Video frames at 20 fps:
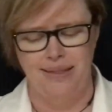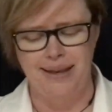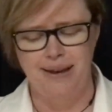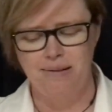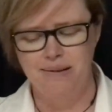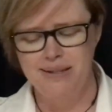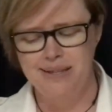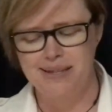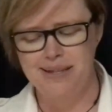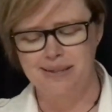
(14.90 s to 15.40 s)

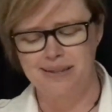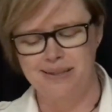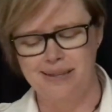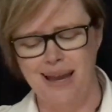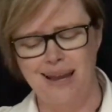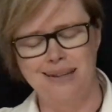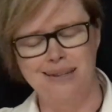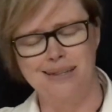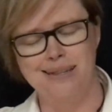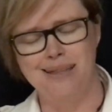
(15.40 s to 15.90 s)
There is a
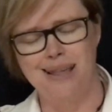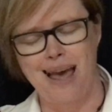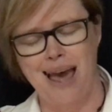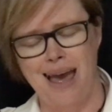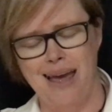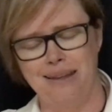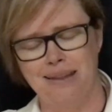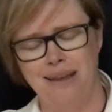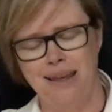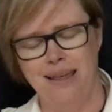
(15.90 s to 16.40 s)
sense
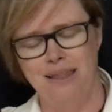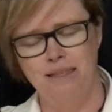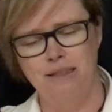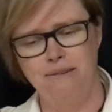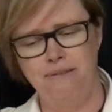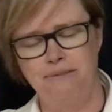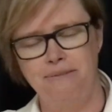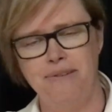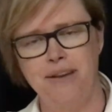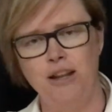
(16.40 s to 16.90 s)
that
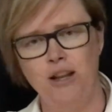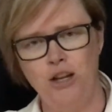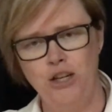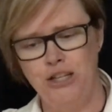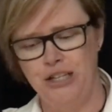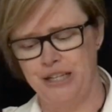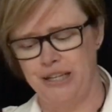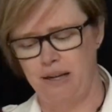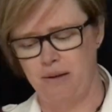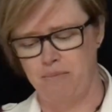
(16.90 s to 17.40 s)
the
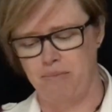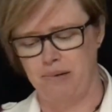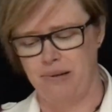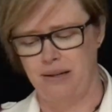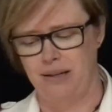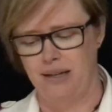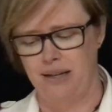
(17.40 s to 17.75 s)
fellowship